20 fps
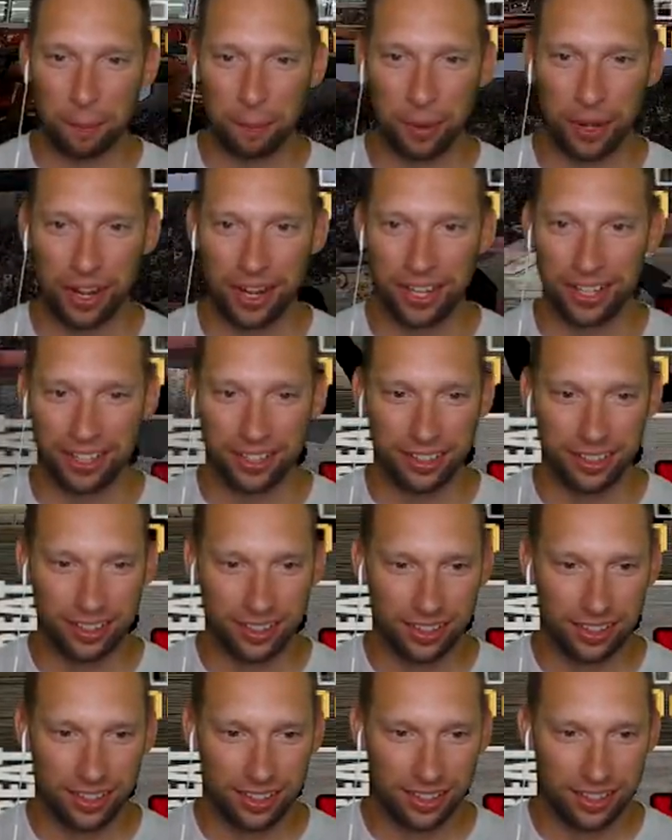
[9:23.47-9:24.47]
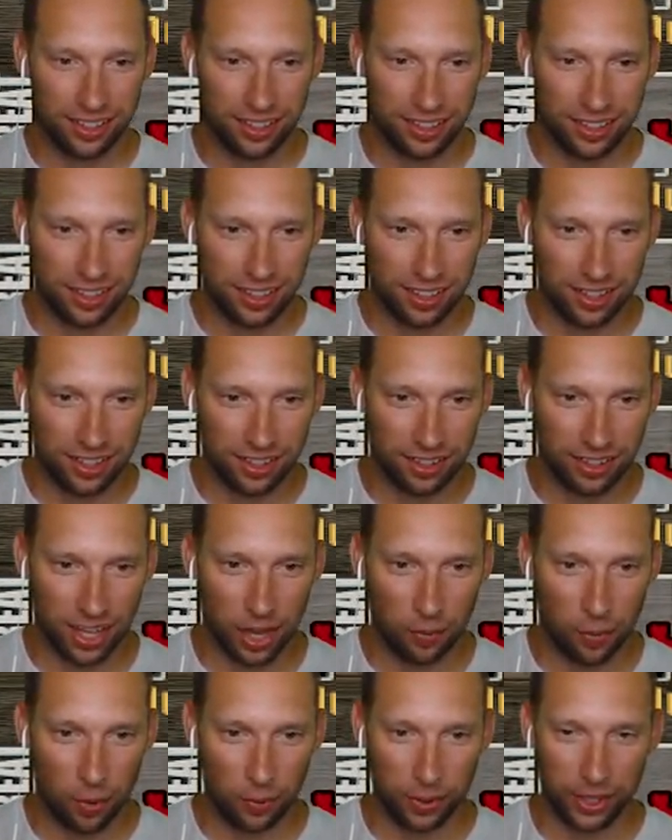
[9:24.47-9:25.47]
to punt.
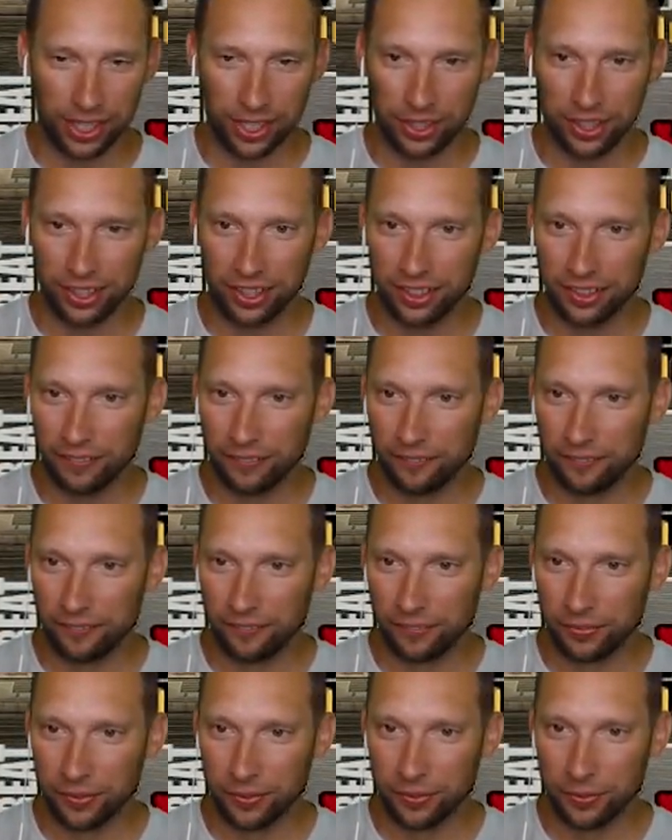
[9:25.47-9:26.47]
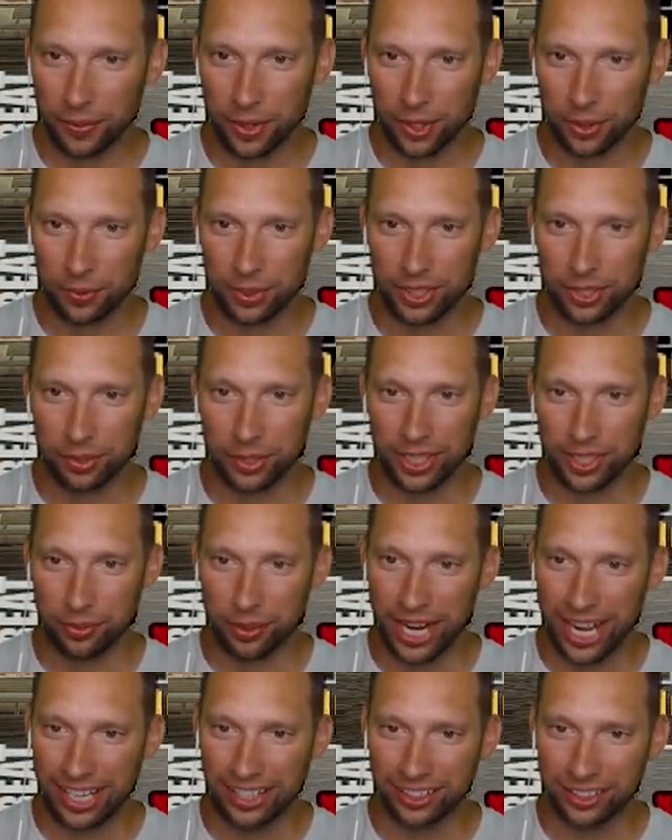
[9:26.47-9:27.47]
Okay, what, what can we do here?
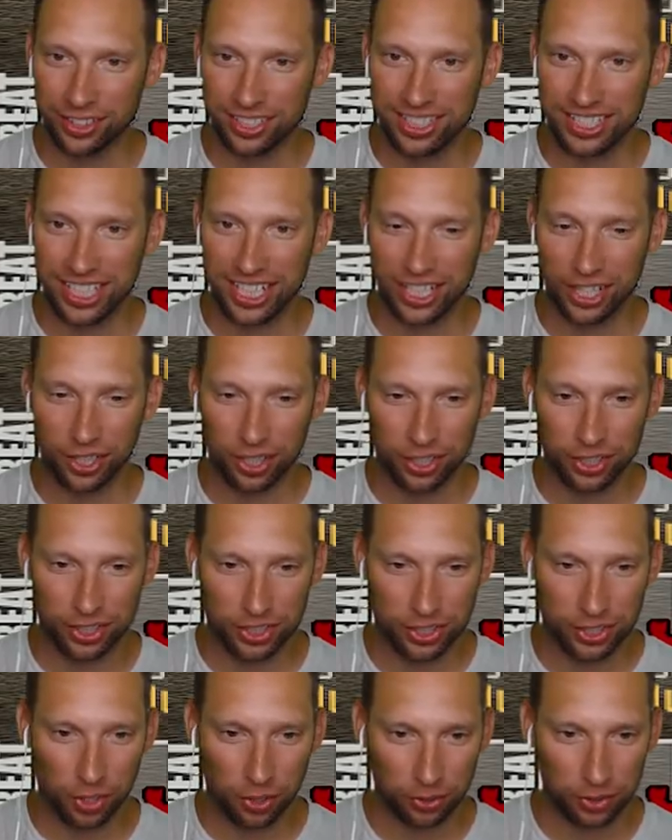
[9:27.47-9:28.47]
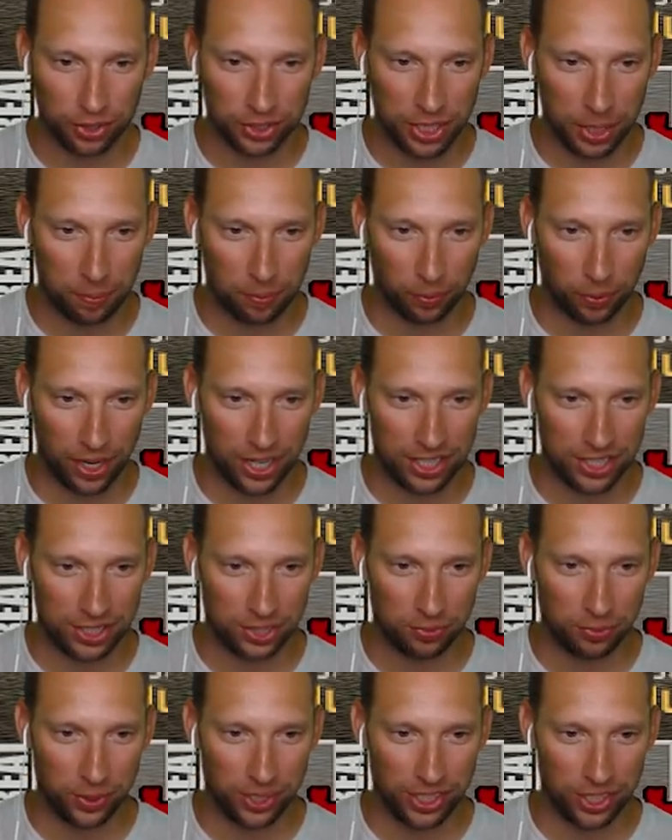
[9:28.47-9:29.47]
We got a little stinger, shoulder
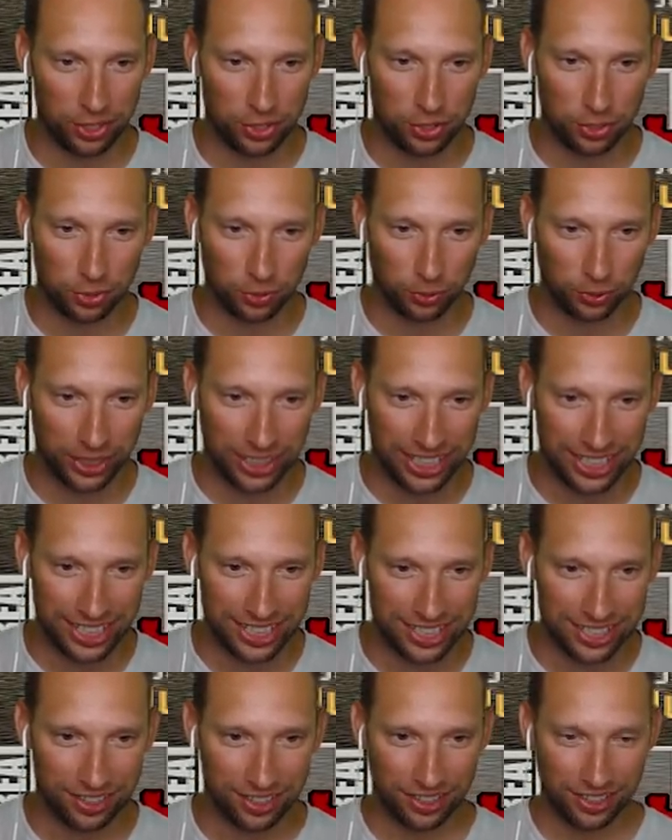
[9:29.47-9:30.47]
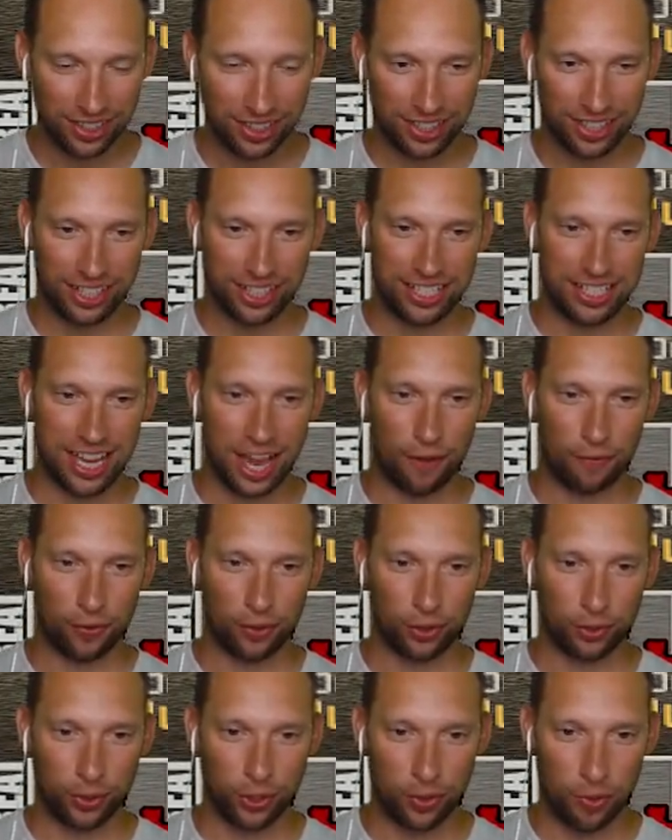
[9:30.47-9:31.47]
separation. We can treat, and he's out
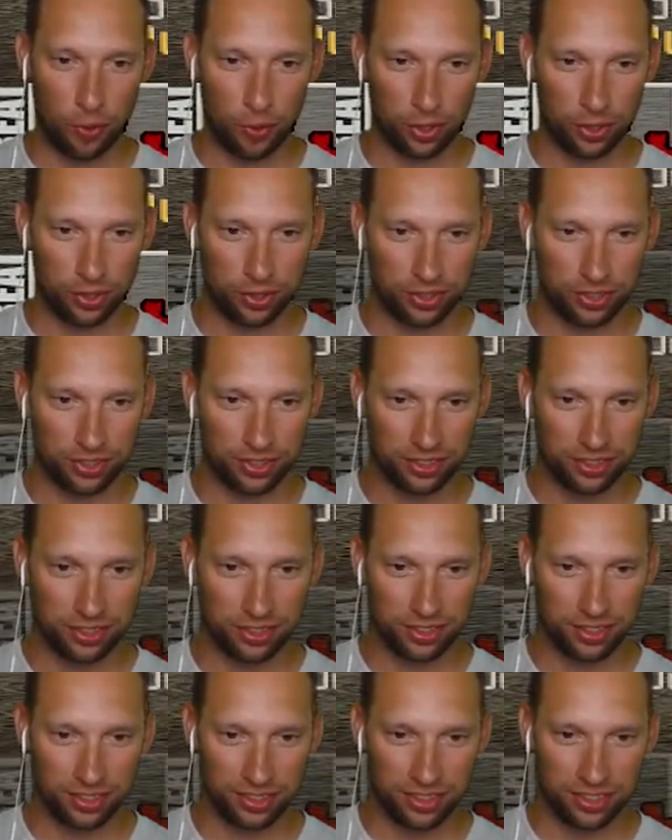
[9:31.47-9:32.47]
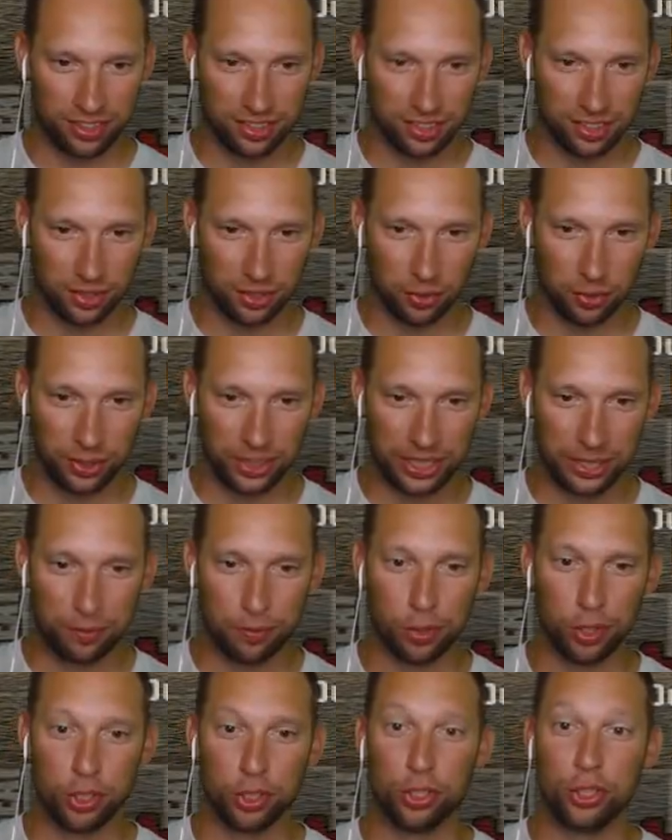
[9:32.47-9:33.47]
for three quarters. Or we can
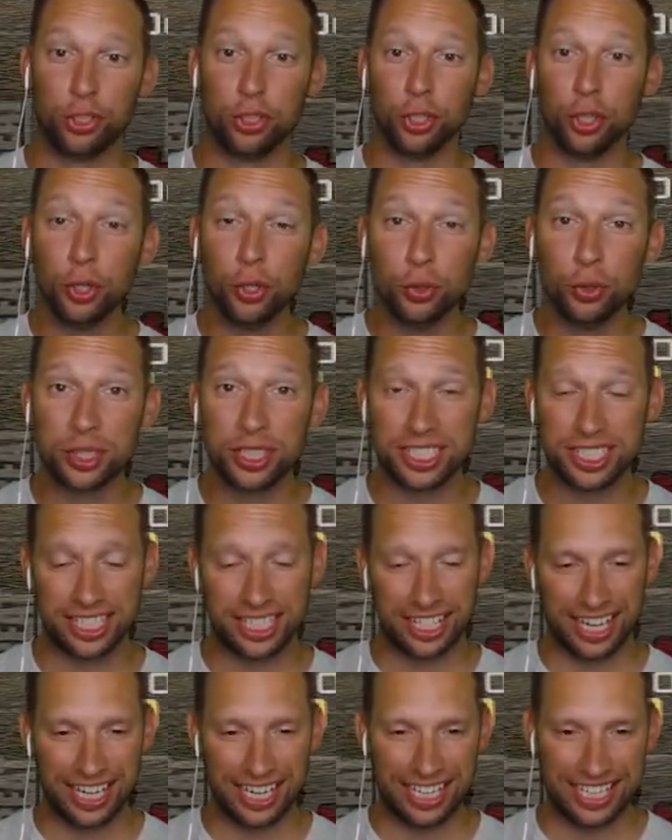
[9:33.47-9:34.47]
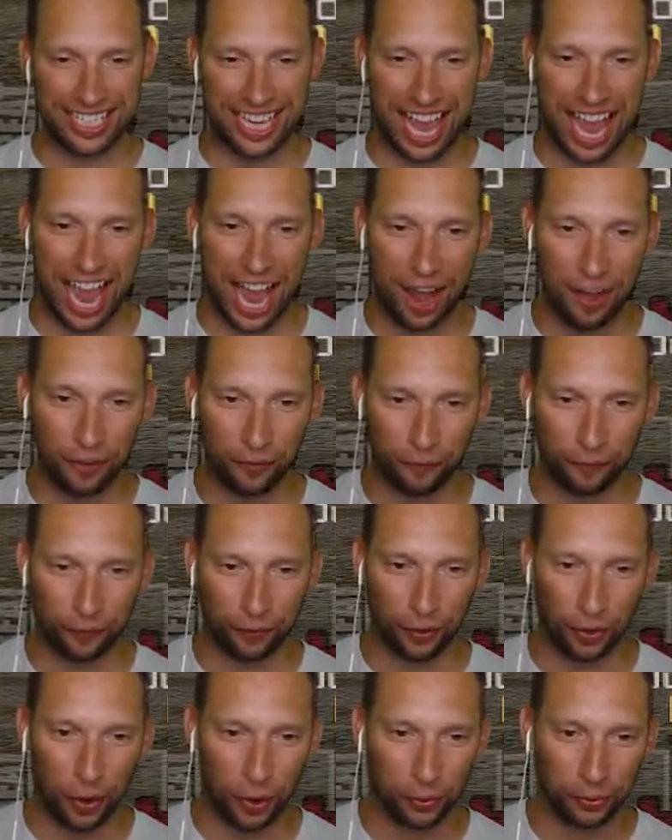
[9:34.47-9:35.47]
give him the juice, and he's out
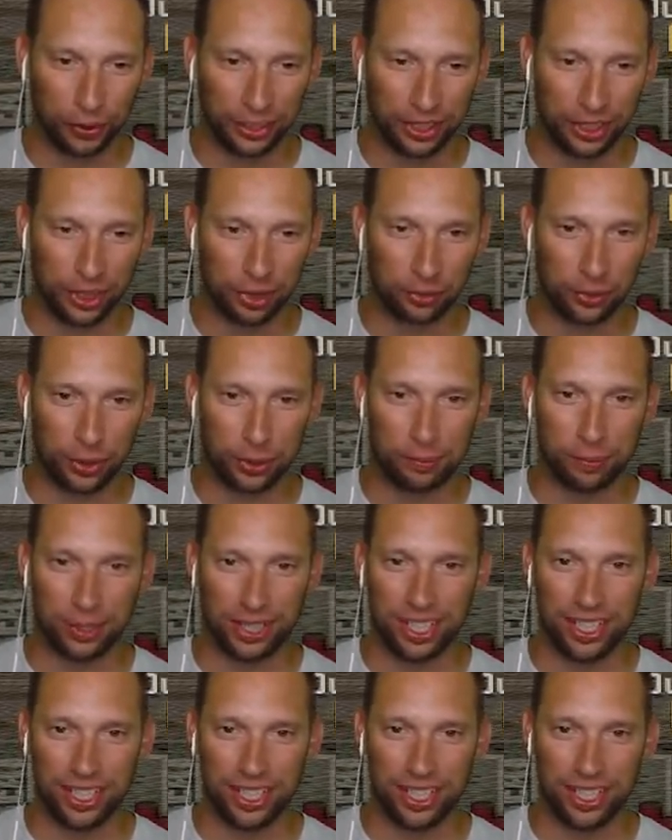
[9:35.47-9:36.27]
for only three